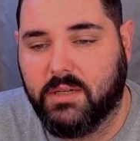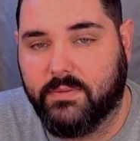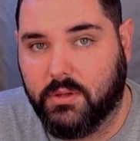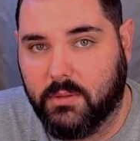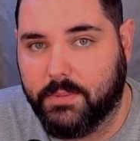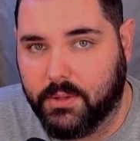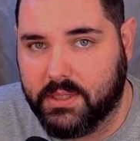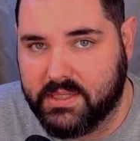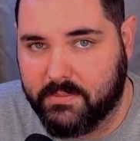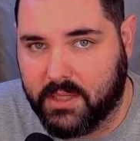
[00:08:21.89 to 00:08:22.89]
of her
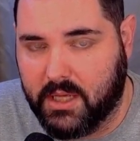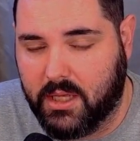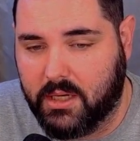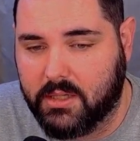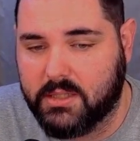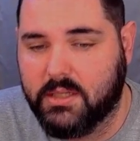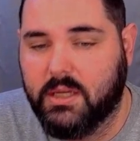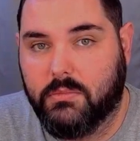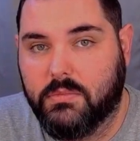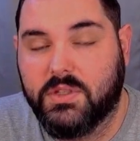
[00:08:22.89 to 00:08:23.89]
abilities and mechanics.
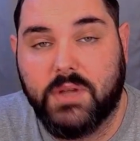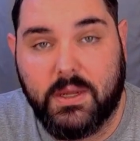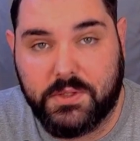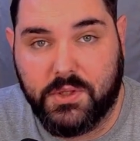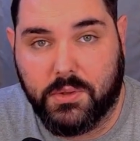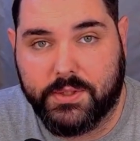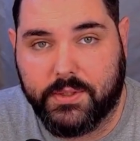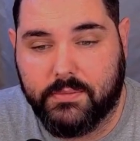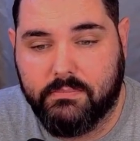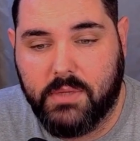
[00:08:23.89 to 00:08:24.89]
So now it's your turn.